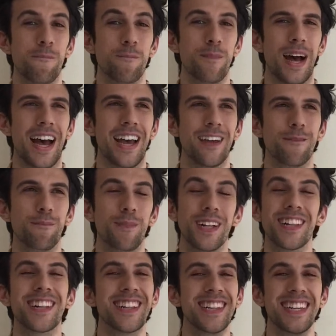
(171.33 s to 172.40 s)
by
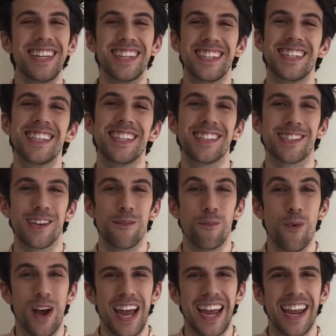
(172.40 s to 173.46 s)
Bill Clinton in some
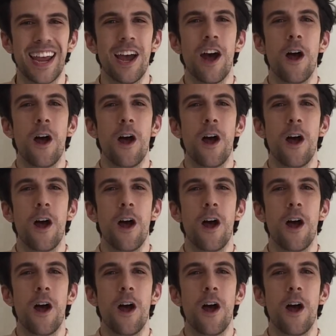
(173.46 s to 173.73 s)
way,